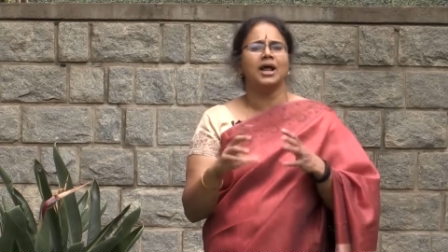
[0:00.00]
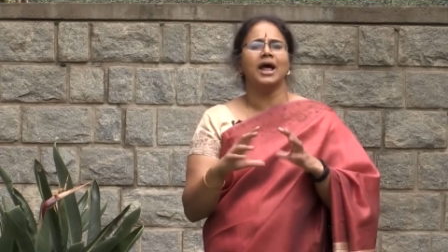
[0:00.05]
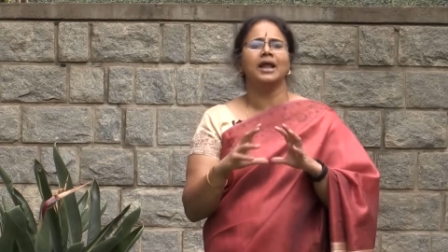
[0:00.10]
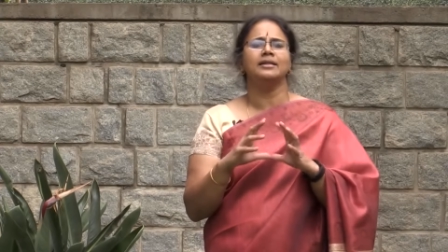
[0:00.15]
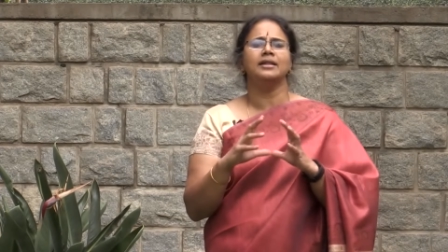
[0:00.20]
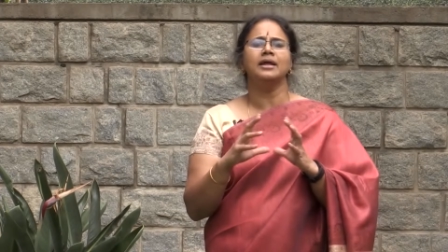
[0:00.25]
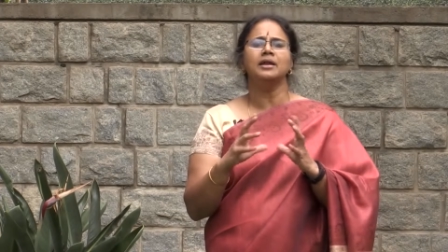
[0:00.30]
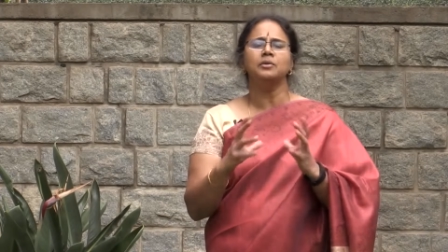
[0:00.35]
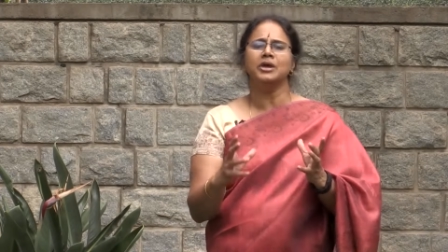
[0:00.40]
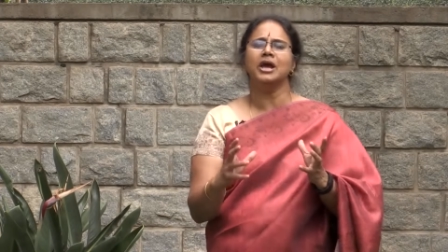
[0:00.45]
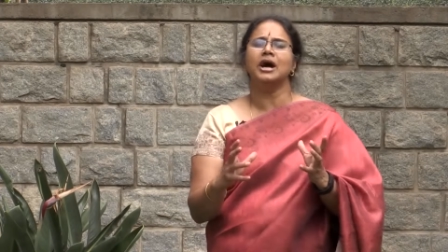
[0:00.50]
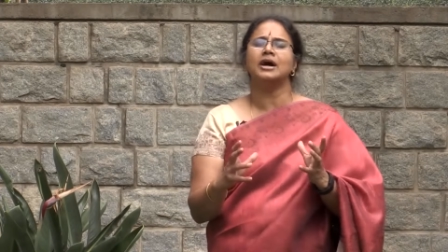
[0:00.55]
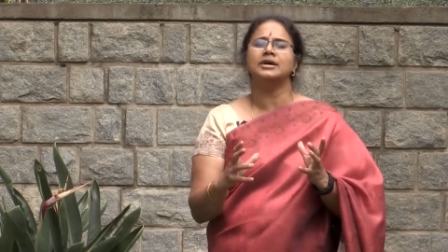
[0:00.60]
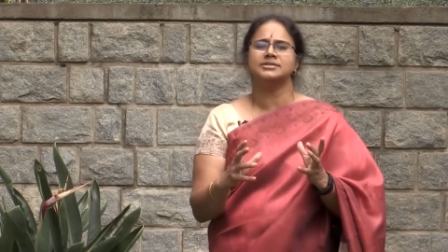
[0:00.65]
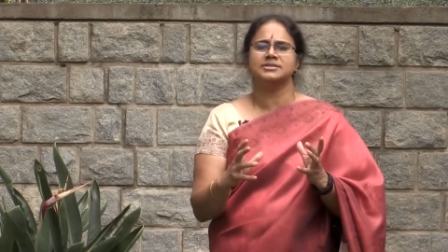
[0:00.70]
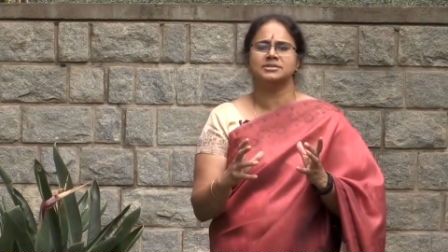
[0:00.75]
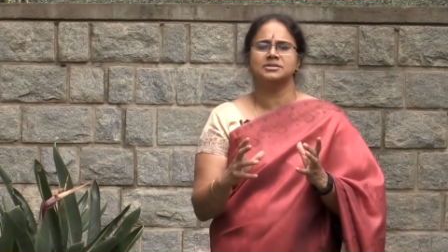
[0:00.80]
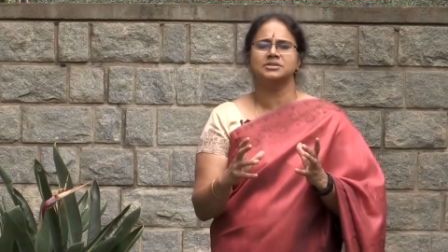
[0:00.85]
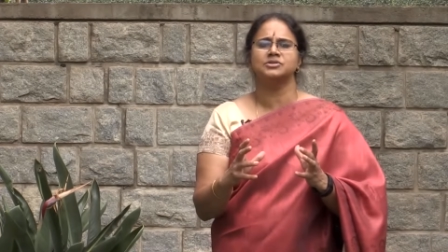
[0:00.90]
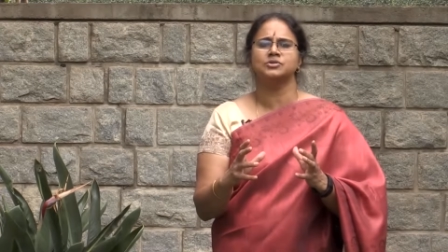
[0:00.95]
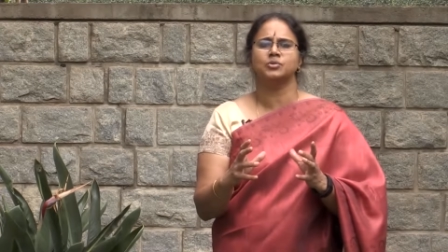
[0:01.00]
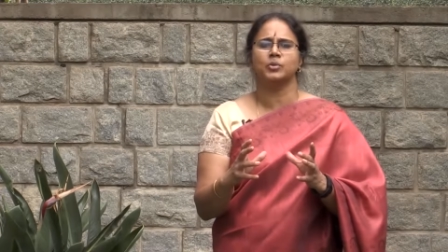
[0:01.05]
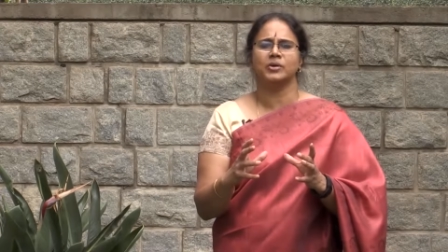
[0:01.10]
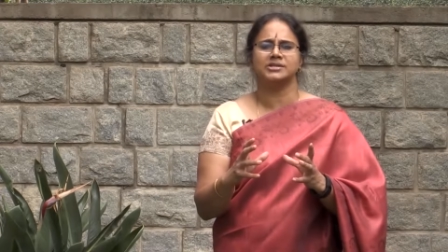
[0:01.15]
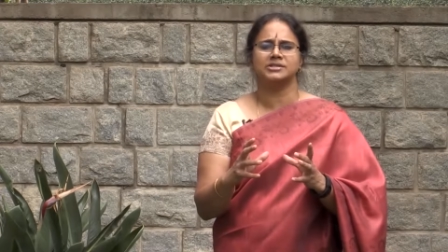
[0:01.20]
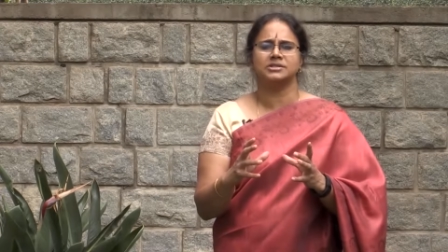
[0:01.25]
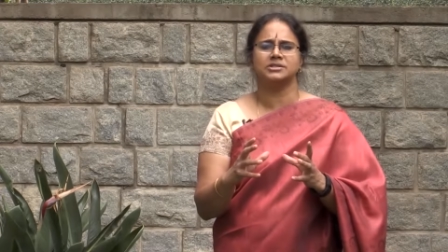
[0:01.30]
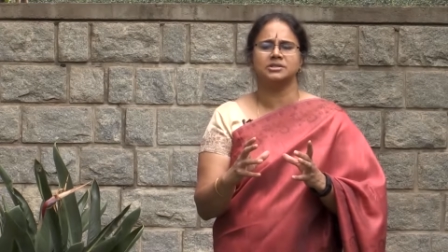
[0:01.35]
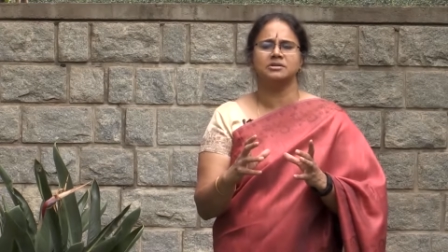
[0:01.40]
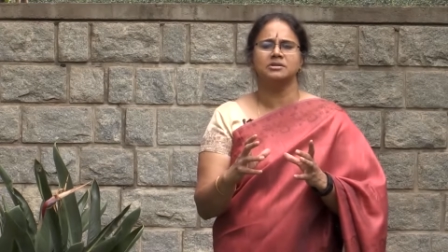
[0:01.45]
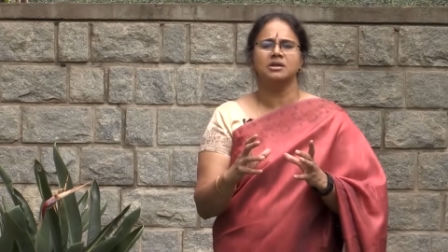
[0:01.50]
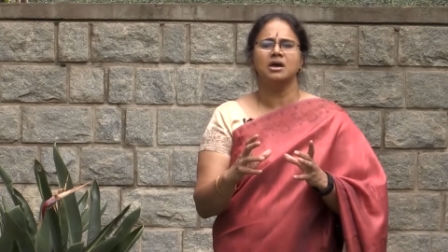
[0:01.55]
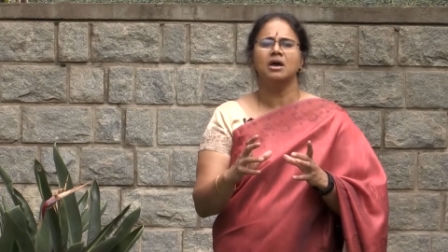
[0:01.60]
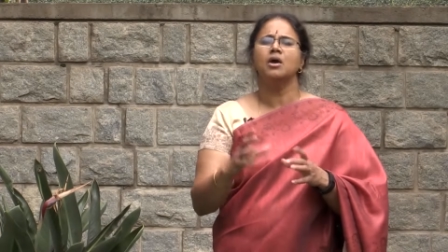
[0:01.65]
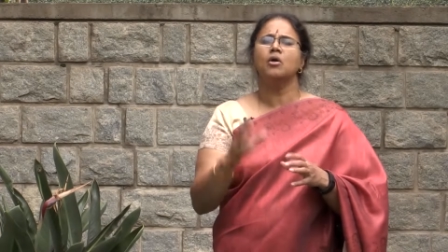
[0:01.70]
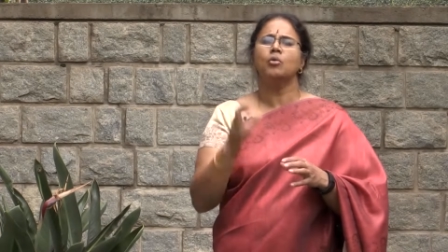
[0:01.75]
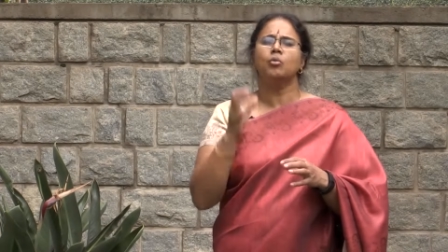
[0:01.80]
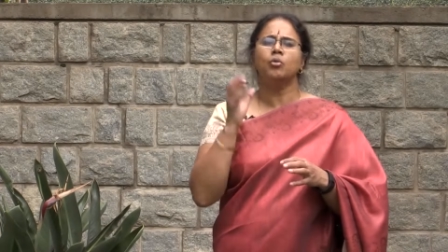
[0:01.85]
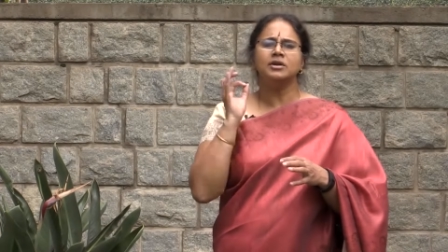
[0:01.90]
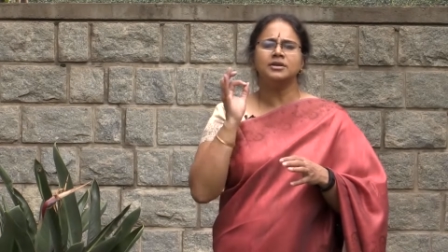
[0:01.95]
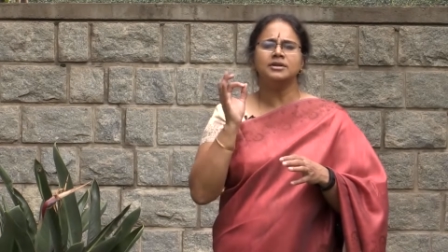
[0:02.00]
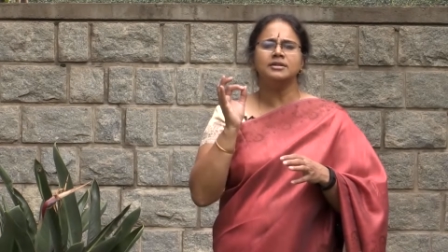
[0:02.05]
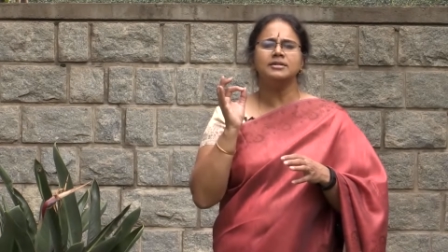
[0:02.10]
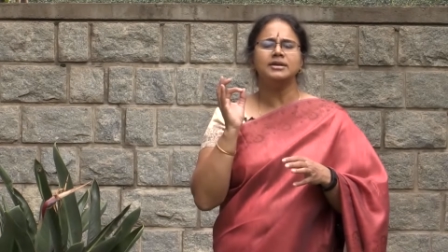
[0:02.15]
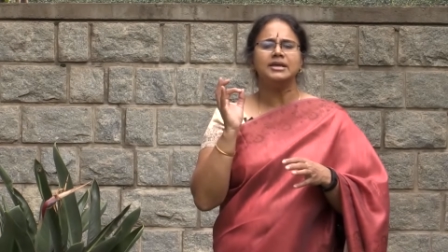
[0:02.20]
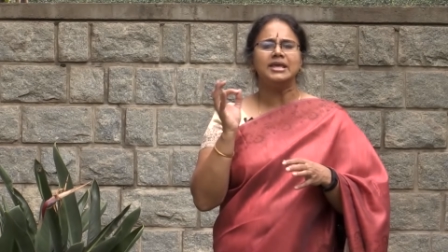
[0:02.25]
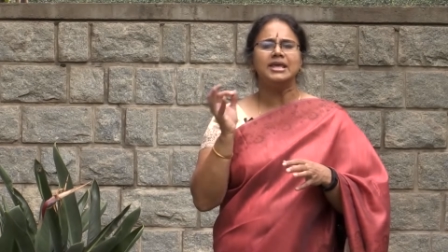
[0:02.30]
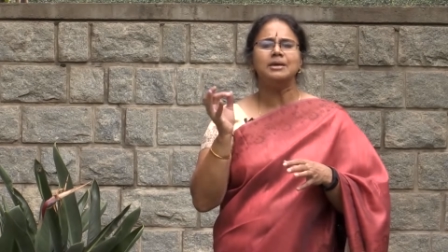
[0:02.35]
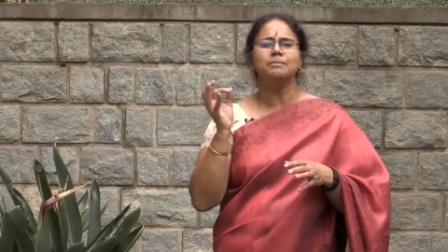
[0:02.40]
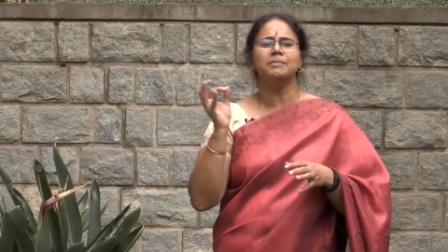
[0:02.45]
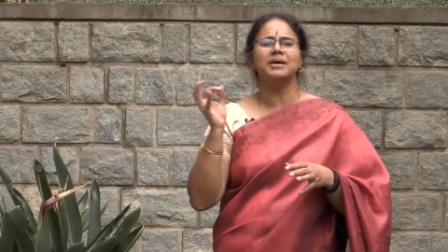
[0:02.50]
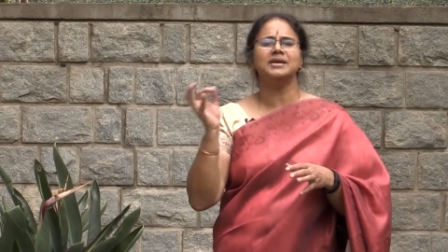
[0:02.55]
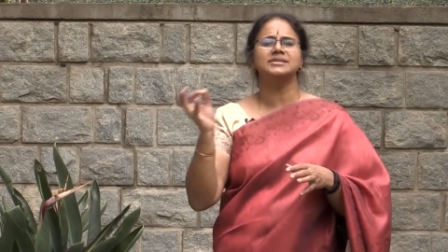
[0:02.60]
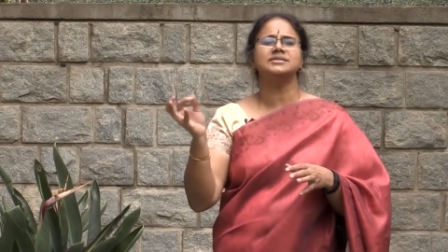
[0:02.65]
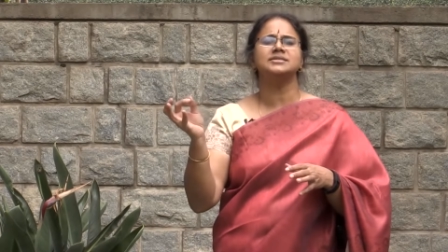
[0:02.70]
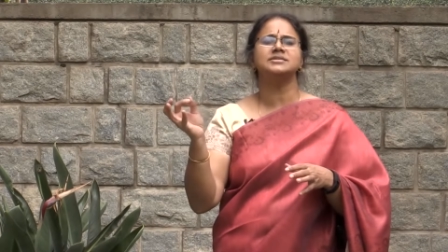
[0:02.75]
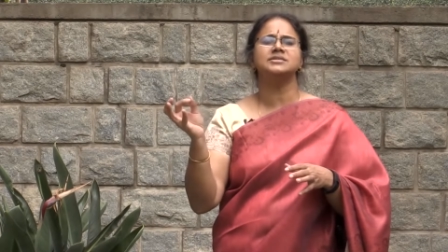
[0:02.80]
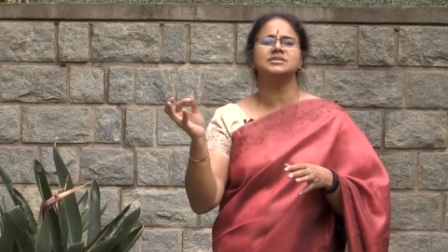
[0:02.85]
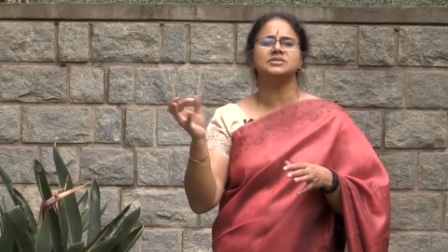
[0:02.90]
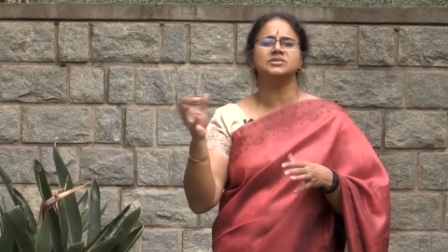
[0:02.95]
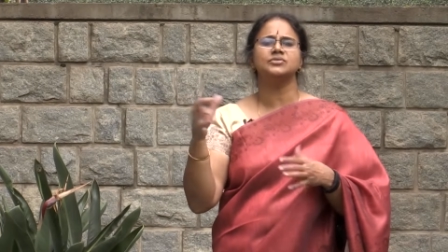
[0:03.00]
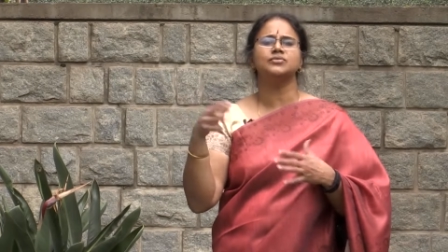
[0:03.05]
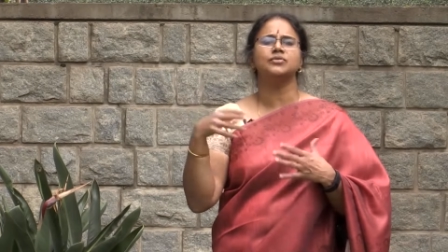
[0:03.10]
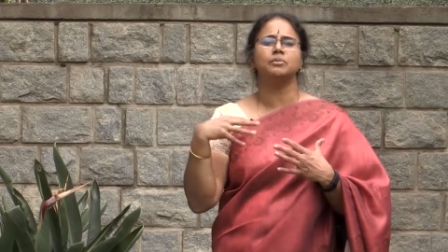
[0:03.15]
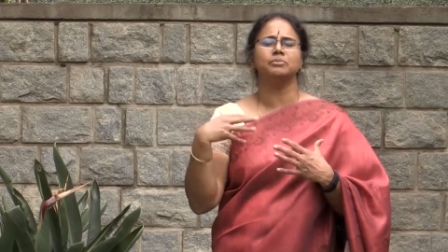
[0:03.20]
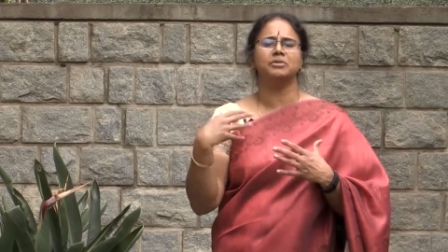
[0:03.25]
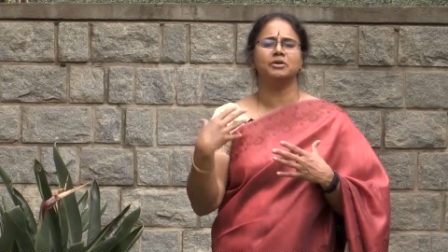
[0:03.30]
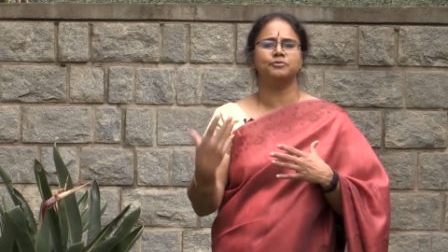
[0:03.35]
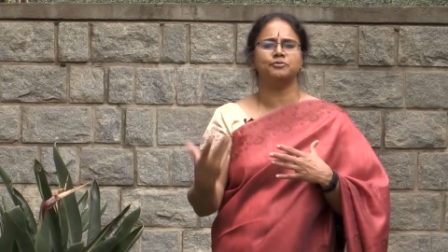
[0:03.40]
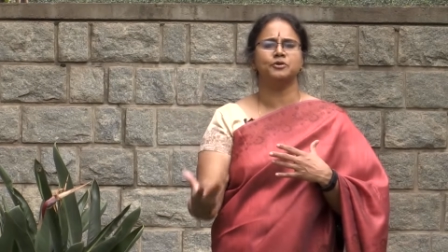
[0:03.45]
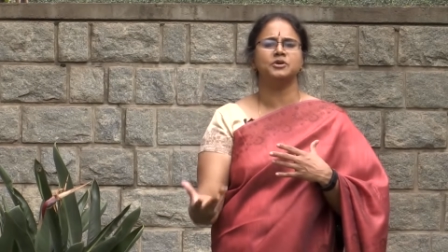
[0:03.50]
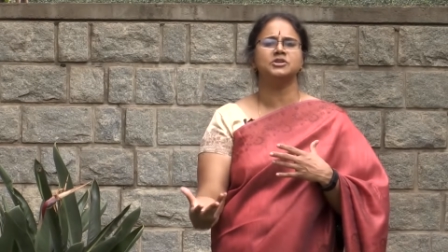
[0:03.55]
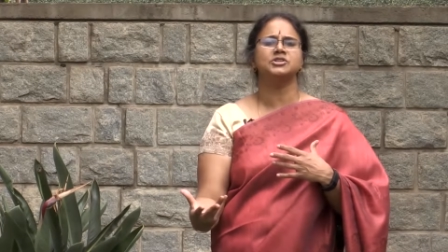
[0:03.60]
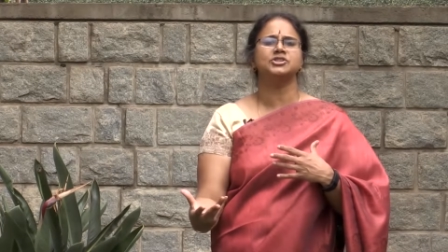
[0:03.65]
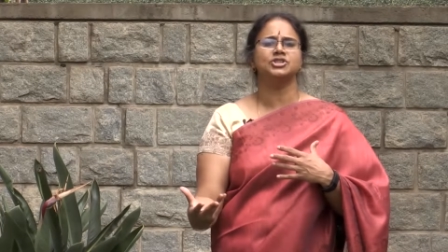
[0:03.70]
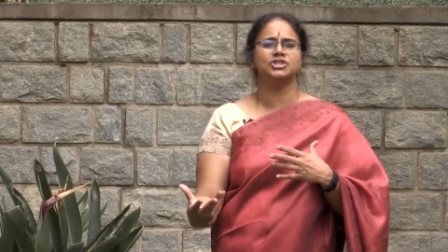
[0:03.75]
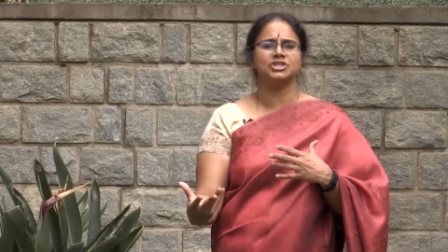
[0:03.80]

and then we asked this question what are the key messages from the first